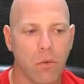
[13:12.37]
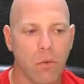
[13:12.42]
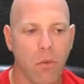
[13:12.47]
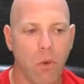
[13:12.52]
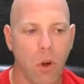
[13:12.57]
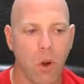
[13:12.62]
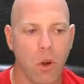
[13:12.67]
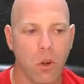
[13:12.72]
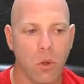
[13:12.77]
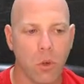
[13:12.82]

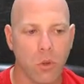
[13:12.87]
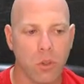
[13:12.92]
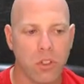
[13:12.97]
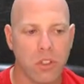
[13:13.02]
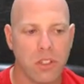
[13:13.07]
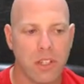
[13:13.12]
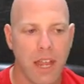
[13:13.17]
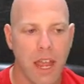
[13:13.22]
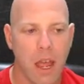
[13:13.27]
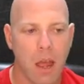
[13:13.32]
vertical
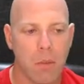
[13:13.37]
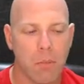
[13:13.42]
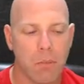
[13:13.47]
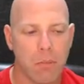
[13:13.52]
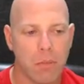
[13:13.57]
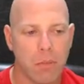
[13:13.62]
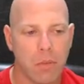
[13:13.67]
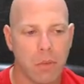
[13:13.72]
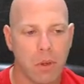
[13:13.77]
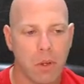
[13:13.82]
stem
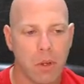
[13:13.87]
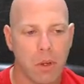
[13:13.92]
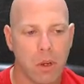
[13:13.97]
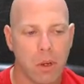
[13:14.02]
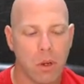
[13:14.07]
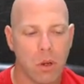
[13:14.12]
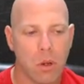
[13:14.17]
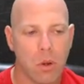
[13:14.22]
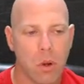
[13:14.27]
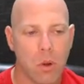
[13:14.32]

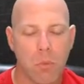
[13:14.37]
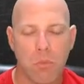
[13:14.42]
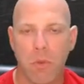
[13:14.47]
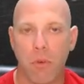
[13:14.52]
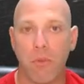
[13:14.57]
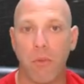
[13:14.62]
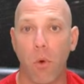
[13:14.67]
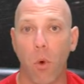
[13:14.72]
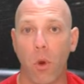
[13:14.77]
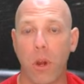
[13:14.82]

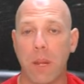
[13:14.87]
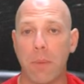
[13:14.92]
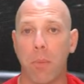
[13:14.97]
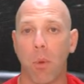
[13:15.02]
before he